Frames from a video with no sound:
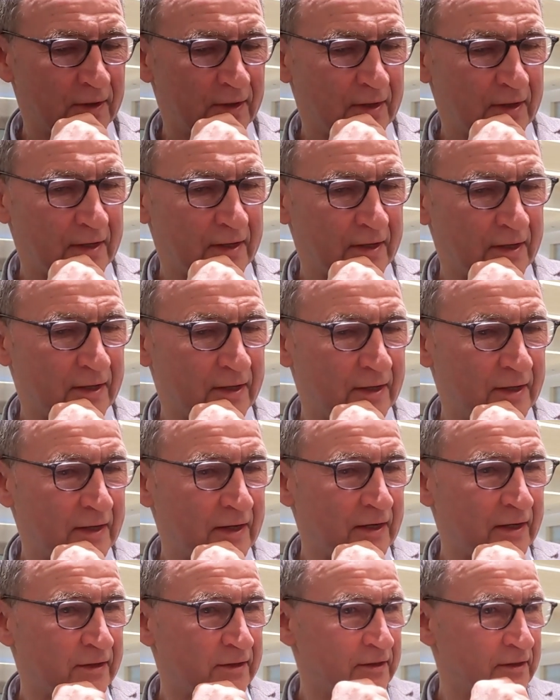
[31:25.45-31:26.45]

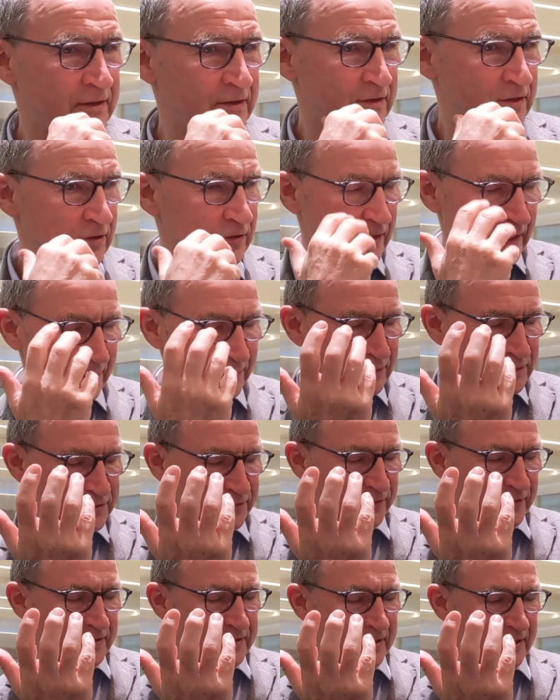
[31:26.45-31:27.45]
and that was
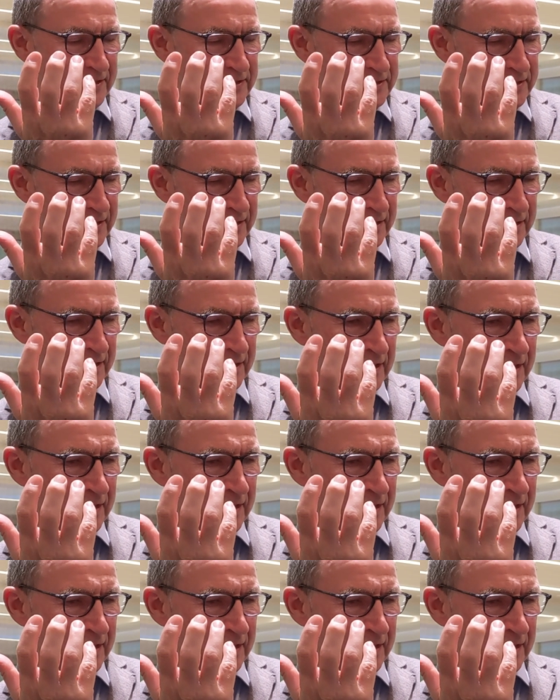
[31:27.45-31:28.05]
fantastic.